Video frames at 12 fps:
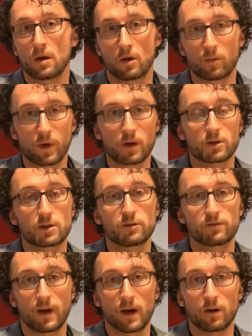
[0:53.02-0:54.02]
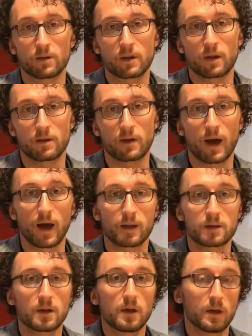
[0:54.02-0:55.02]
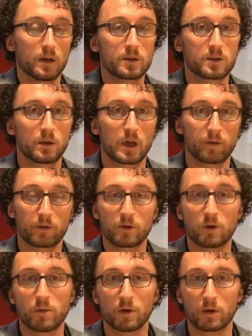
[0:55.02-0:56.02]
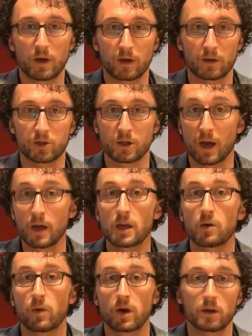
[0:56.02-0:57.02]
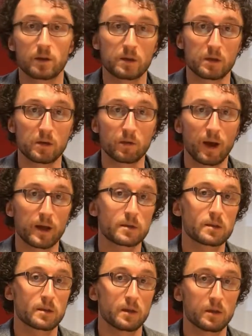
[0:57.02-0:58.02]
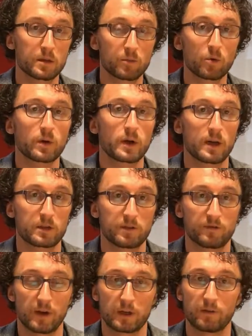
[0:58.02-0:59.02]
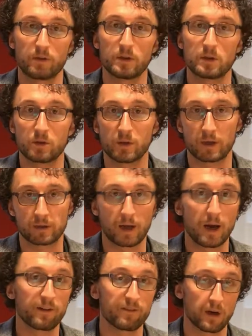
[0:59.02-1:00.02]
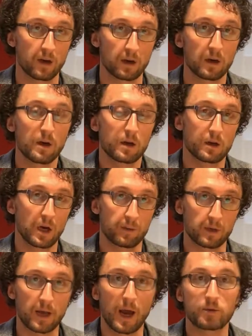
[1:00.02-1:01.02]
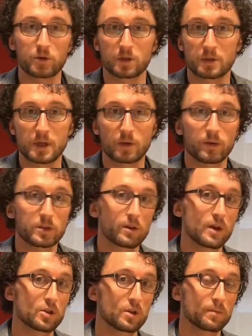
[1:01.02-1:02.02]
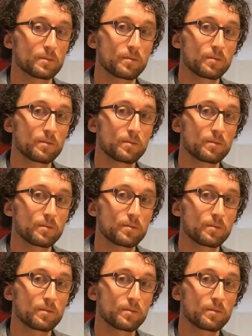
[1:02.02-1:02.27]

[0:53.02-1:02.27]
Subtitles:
And we also found that installing renewable energy anywhere in the US is more cost effective than doing live air carbon capture and sequestration.